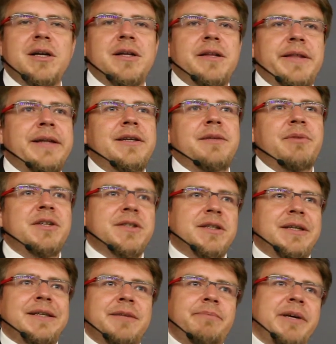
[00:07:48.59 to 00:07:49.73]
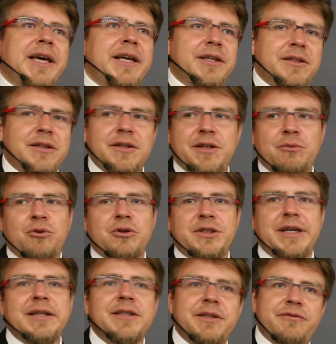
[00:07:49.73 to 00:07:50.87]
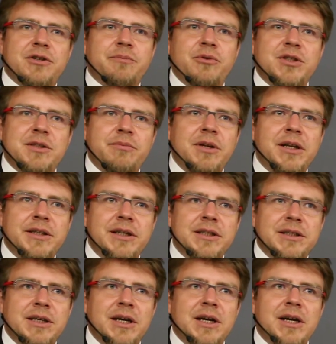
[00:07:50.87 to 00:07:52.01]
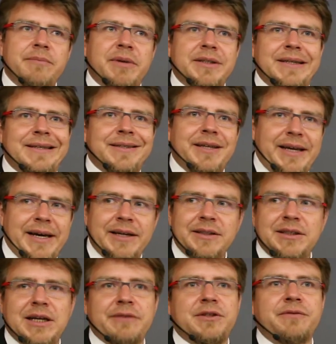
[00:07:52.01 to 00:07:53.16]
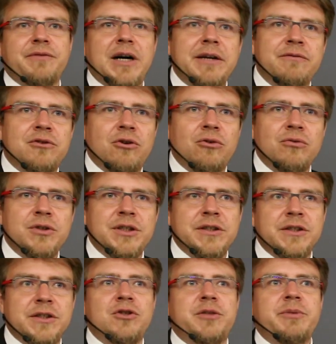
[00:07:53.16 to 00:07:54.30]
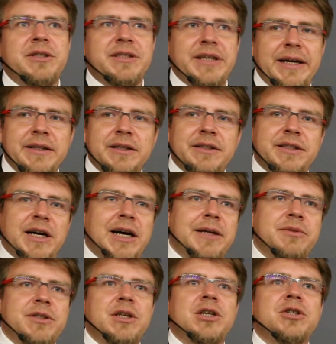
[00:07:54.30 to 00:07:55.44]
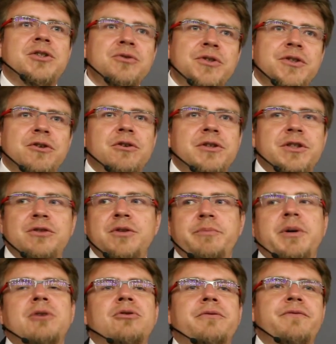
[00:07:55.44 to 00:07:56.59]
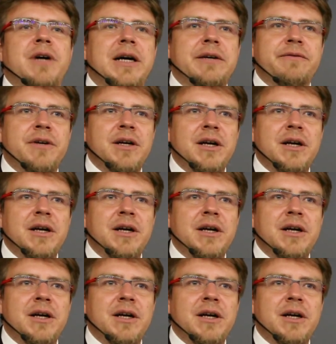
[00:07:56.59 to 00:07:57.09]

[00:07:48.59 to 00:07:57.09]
Then it means that in the beginning there were 10 different possibilities, but in the end, after 5 rows, it's going to be 10 times 2/3 to the power of 5.